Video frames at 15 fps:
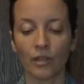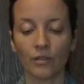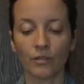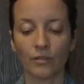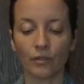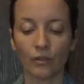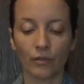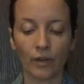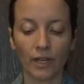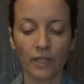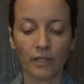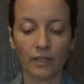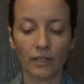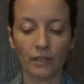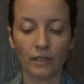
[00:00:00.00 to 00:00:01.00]
So
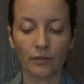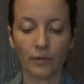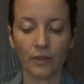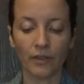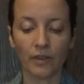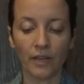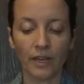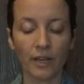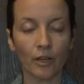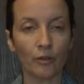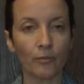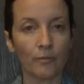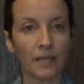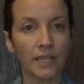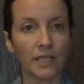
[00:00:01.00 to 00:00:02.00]
right where the
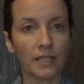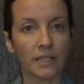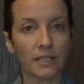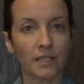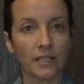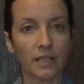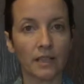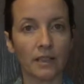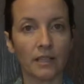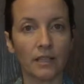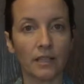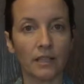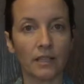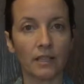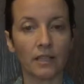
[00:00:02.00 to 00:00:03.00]
nail meets
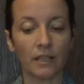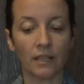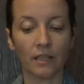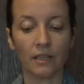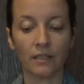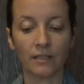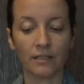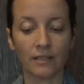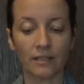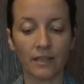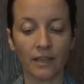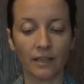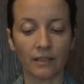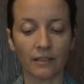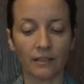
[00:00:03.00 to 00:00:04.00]
the
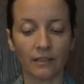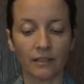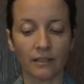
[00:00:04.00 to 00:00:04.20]
skin